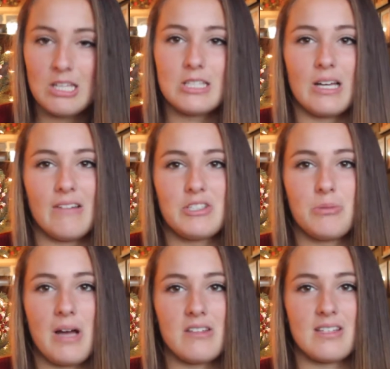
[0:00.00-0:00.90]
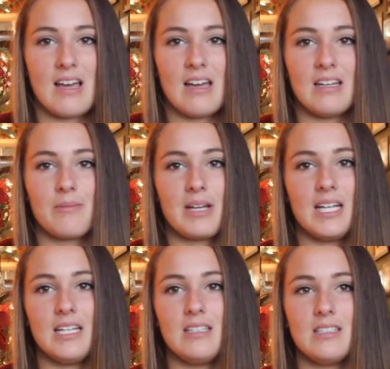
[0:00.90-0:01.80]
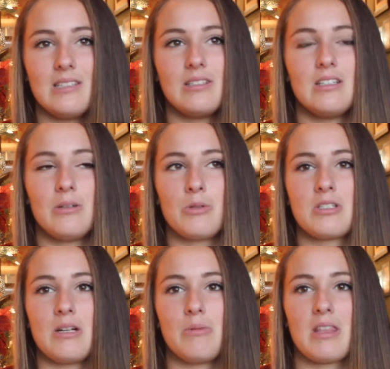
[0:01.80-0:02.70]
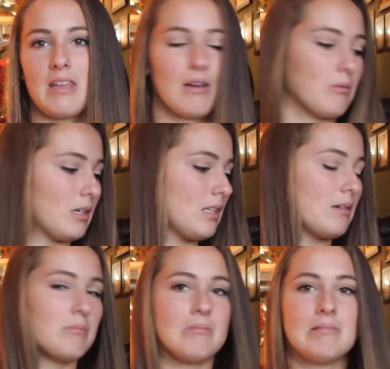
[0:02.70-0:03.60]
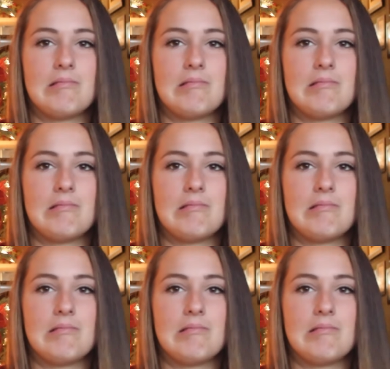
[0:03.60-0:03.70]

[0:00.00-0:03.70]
So I have two pounds of that, and I'm kind of done, almost done with like one of them.